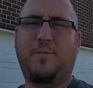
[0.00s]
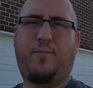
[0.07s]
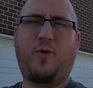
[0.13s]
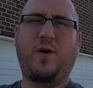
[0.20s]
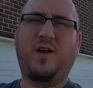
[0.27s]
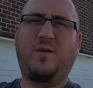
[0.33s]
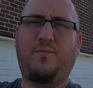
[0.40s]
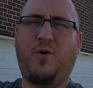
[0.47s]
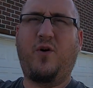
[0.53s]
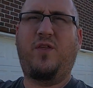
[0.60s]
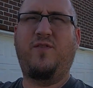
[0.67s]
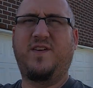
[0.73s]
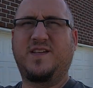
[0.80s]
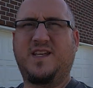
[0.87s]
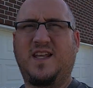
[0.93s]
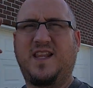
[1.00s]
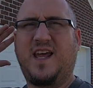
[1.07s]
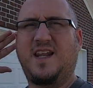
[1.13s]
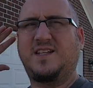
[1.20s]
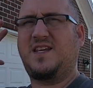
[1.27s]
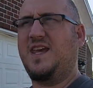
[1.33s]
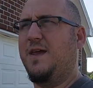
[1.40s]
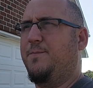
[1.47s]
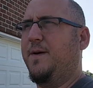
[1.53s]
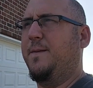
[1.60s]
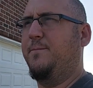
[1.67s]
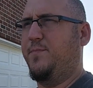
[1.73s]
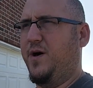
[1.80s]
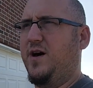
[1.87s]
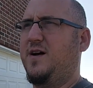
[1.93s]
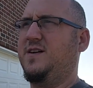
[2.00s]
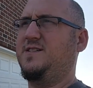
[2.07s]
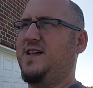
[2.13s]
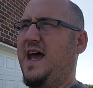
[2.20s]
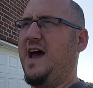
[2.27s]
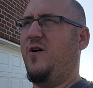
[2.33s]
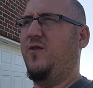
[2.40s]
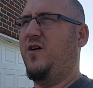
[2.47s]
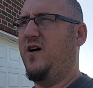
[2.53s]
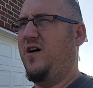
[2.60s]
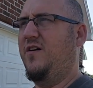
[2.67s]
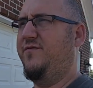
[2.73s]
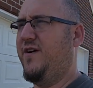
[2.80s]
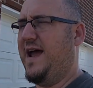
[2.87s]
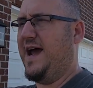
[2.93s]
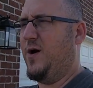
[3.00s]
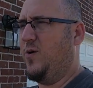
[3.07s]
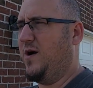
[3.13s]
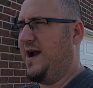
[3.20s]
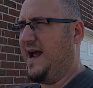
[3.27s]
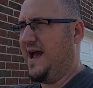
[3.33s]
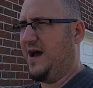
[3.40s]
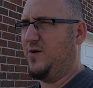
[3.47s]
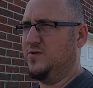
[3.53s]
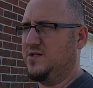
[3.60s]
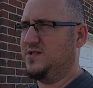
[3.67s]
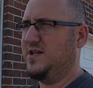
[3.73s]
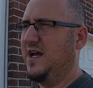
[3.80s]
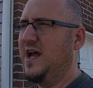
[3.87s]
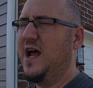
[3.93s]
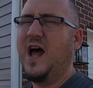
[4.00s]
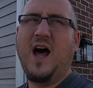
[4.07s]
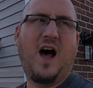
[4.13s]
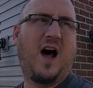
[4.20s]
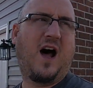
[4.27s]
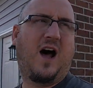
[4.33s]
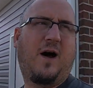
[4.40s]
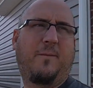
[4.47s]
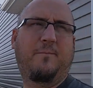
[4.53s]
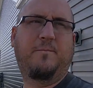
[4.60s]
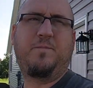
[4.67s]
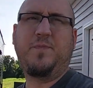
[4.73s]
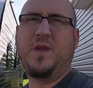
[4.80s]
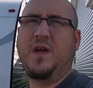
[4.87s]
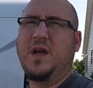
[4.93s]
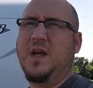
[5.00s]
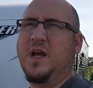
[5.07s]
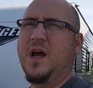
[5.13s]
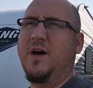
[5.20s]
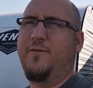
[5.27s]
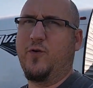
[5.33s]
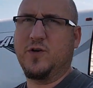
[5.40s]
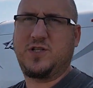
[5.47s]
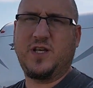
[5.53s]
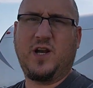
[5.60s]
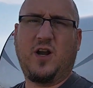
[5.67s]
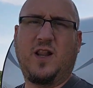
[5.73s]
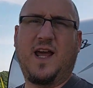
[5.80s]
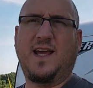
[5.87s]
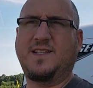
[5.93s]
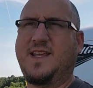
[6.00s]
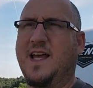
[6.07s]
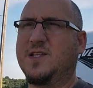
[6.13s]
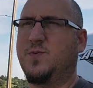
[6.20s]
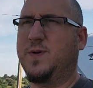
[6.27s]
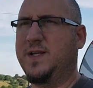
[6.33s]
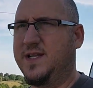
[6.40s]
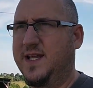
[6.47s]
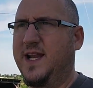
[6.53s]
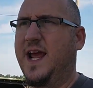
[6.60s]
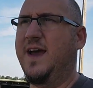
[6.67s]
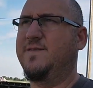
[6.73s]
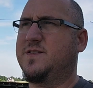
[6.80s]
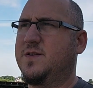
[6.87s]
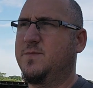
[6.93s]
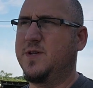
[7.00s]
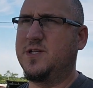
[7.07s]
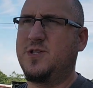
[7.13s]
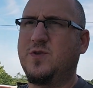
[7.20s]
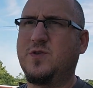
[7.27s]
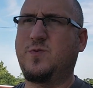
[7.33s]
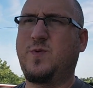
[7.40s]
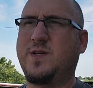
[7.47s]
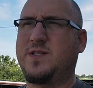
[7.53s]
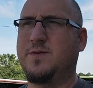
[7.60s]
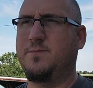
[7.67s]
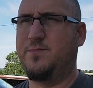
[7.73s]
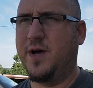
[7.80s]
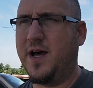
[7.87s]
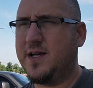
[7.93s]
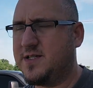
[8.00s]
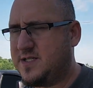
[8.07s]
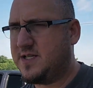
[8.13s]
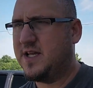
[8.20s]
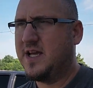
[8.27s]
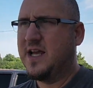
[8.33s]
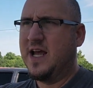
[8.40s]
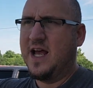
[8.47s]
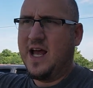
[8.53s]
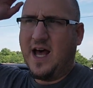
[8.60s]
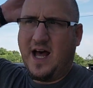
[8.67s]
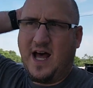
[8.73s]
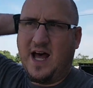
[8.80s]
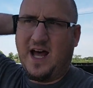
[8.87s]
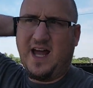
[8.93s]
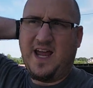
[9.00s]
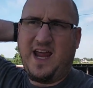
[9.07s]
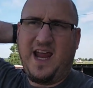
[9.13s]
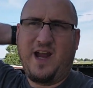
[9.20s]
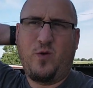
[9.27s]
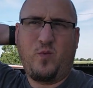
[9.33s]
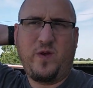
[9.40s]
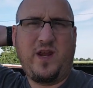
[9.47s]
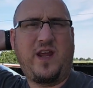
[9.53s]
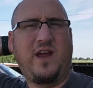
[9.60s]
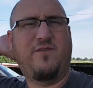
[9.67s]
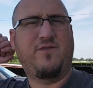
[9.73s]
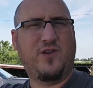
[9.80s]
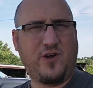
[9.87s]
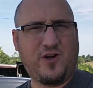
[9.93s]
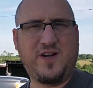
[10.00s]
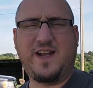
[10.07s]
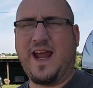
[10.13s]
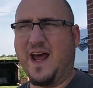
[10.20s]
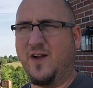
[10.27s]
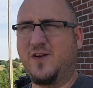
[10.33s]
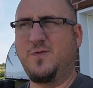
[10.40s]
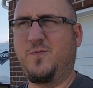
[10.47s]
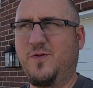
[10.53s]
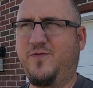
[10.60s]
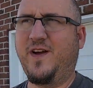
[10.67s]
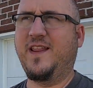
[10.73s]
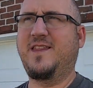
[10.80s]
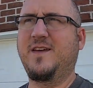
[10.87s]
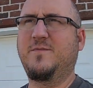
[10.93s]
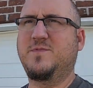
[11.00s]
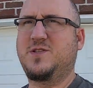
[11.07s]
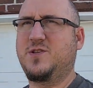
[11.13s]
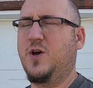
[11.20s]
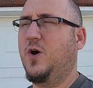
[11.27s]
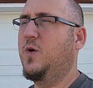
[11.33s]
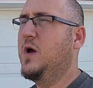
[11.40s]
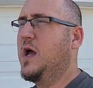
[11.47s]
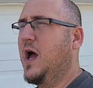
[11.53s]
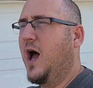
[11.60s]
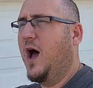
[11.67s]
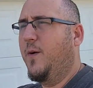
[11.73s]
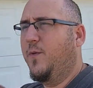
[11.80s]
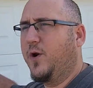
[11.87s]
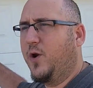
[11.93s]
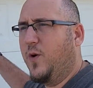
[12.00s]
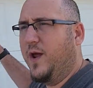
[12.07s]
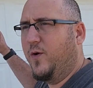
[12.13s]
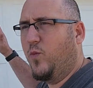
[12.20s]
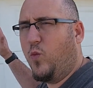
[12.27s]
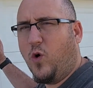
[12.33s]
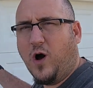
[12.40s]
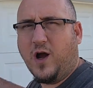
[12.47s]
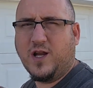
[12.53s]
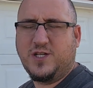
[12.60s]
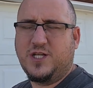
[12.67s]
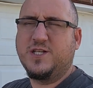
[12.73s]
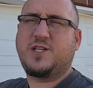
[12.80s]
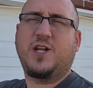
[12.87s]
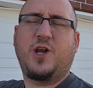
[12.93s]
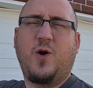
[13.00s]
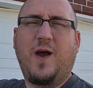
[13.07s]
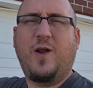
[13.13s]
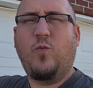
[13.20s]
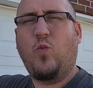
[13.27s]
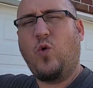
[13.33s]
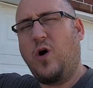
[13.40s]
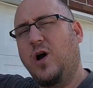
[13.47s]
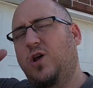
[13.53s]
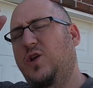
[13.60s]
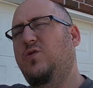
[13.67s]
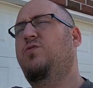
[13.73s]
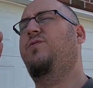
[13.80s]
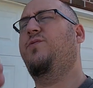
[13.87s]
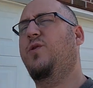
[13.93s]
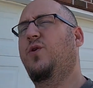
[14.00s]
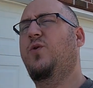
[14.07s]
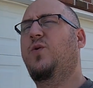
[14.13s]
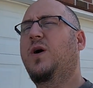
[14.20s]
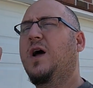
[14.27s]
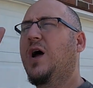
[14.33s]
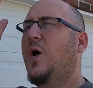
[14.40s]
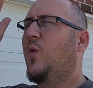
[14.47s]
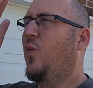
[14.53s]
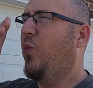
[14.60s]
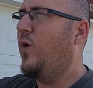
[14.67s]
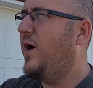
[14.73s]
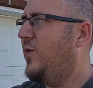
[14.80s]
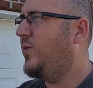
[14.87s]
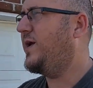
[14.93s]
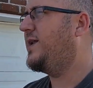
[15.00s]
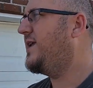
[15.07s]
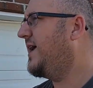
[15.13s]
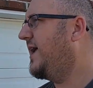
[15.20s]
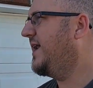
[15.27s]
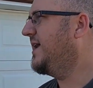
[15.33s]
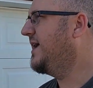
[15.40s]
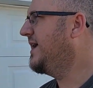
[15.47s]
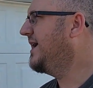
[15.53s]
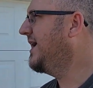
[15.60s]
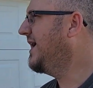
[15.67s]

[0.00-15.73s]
important to both of us, and that is keeping bugs out of our house. Unfortunately, in our last house, we did have some issues with some bugs, and we have learned how to prevent them. So I'm gonna go ahead and she's gonna go ahead and walk you through what we did,